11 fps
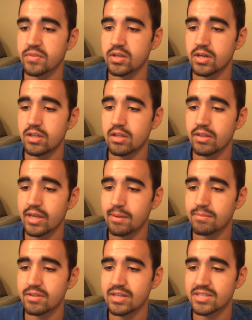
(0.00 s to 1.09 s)
And they
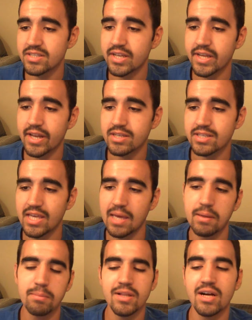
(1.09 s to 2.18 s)
kept designating it as a
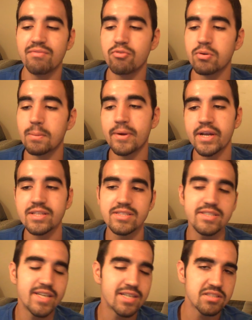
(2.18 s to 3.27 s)
gaming platform, comparing to the
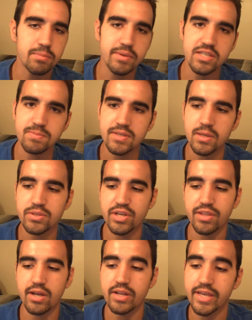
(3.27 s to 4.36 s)
DS and the PSP, which I
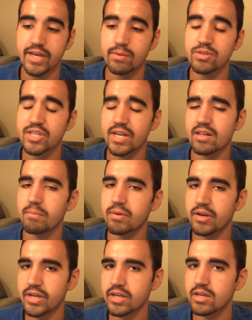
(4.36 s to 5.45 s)
thought again was kind of
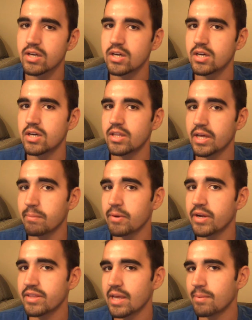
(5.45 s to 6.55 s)
comparing the
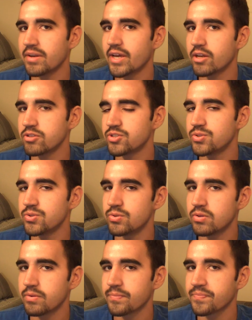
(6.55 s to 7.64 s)
iPod Nano to
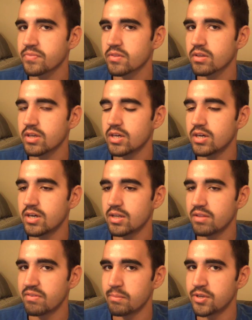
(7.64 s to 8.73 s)
the
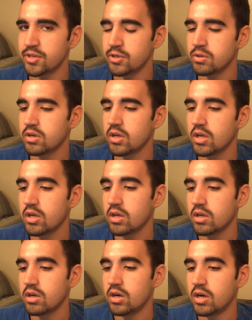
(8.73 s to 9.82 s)
Flip Minnow.
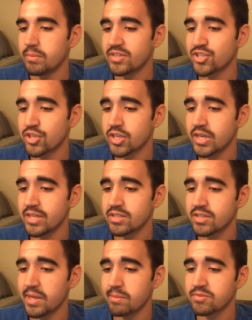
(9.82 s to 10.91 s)
Sure, it does
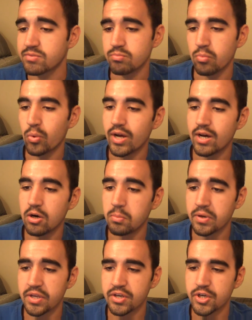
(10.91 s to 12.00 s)
games well,
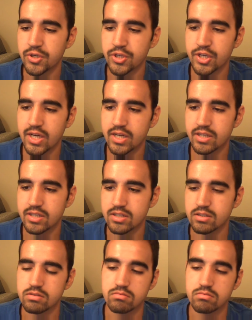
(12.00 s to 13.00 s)
but you're not gonna.